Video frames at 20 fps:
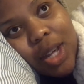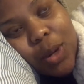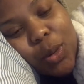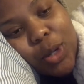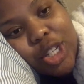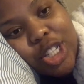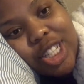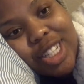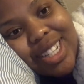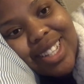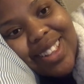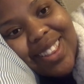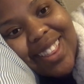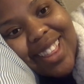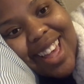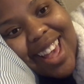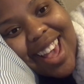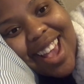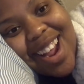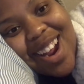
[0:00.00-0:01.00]
we're still
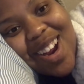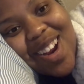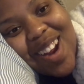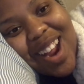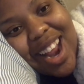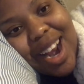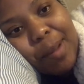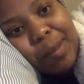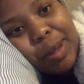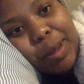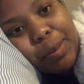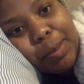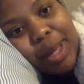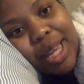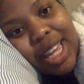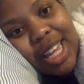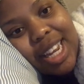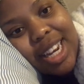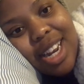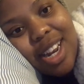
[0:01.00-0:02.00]
there and I'm in
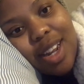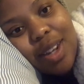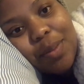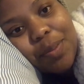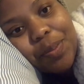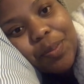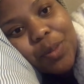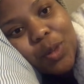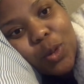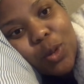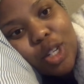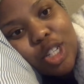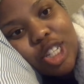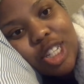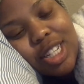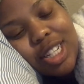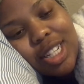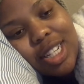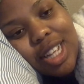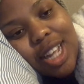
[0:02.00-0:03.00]
bed
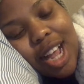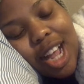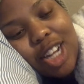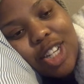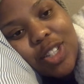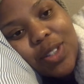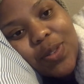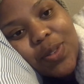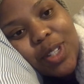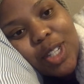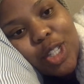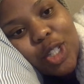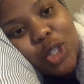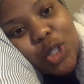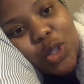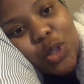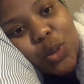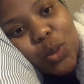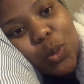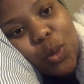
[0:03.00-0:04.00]
watching. I just
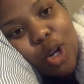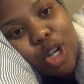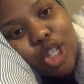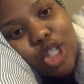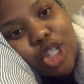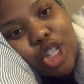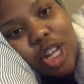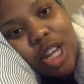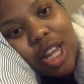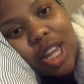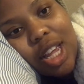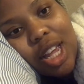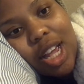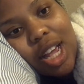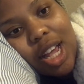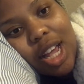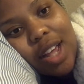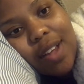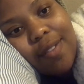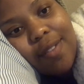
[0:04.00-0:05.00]
finished watching